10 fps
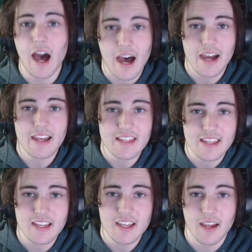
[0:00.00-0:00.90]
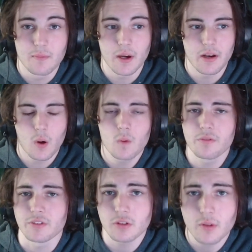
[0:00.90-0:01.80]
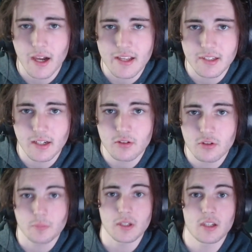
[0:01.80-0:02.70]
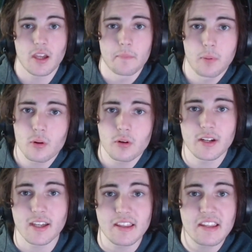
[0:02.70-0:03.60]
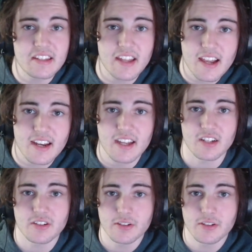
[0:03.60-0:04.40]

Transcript: I think and what hopefully you guys think to be important in this day and age.